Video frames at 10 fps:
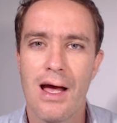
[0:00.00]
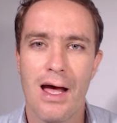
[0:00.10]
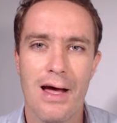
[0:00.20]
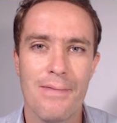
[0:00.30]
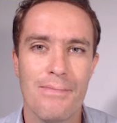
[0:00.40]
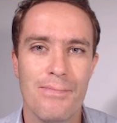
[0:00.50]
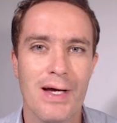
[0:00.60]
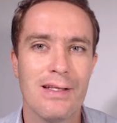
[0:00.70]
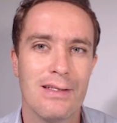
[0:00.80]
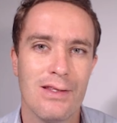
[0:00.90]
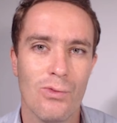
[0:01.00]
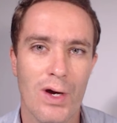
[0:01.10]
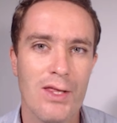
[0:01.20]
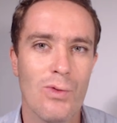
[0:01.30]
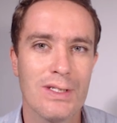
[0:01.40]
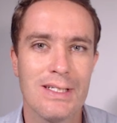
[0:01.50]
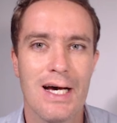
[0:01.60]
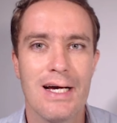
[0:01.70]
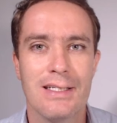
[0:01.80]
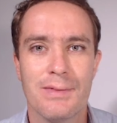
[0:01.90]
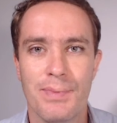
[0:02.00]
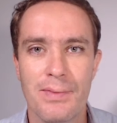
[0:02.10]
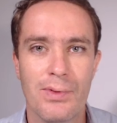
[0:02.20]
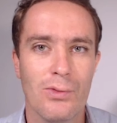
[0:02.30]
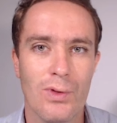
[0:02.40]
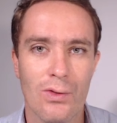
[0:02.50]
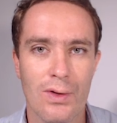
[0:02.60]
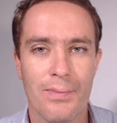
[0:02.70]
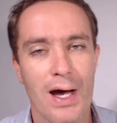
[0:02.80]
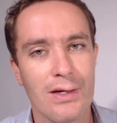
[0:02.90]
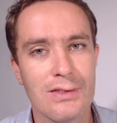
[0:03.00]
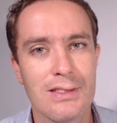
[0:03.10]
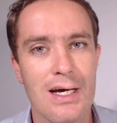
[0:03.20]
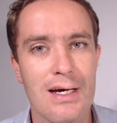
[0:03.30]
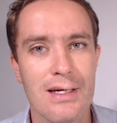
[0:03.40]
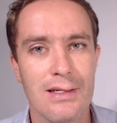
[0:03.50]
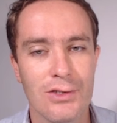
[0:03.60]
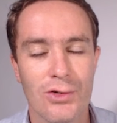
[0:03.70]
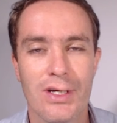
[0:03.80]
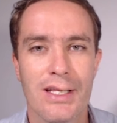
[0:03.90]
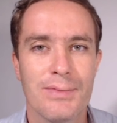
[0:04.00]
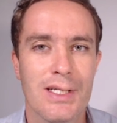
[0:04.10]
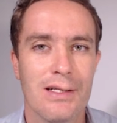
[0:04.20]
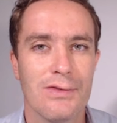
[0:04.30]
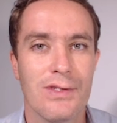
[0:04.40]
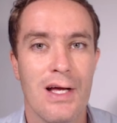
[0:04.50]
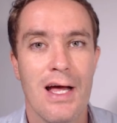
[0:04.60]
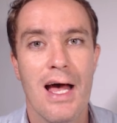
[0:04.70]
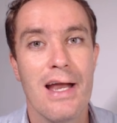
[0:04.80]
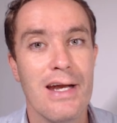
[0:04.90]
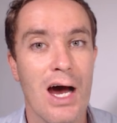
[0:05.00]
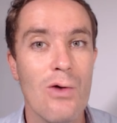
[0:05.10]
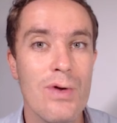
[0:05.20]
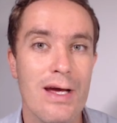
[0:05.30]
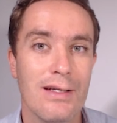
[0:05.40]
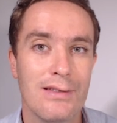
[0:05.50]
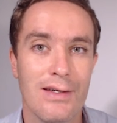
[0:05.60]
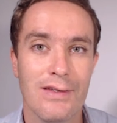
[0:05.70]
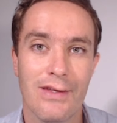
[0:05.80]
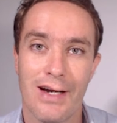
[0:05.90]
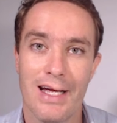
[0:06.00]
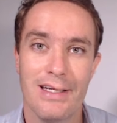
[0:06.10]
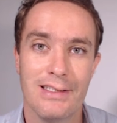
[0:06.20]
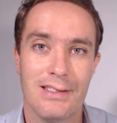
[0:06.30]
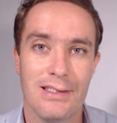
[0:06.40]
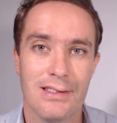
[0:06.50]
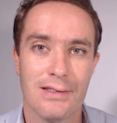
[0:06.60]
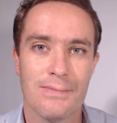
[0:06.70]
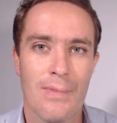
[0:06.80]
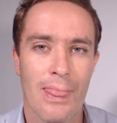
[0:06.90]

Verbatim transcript: Um, but the weather was nice, people were outside enjoying themselves and now we're entering the rainy season.